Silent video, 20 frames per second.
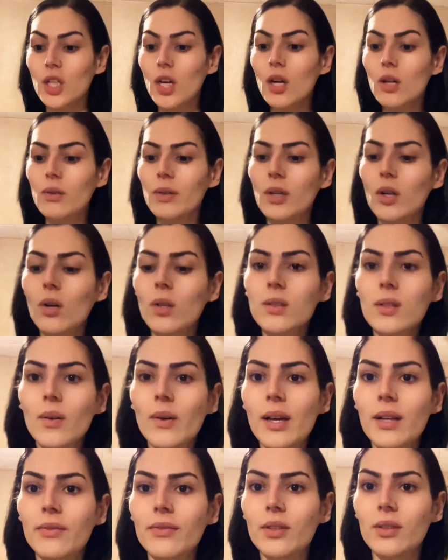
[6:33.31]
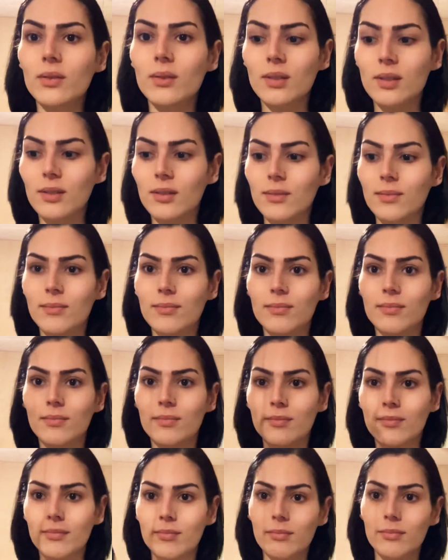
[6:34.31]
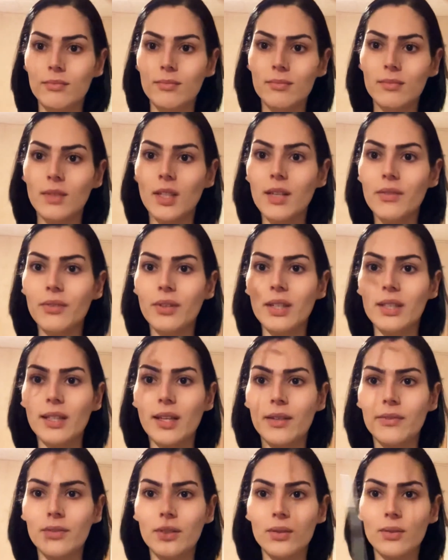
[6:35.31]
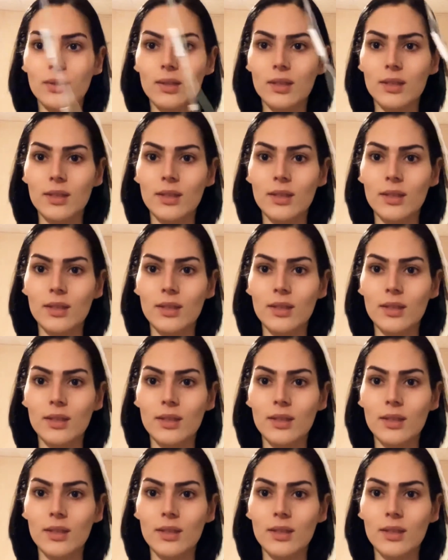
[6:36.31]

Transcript: Oh, and also headphones. Can't forget the headphones.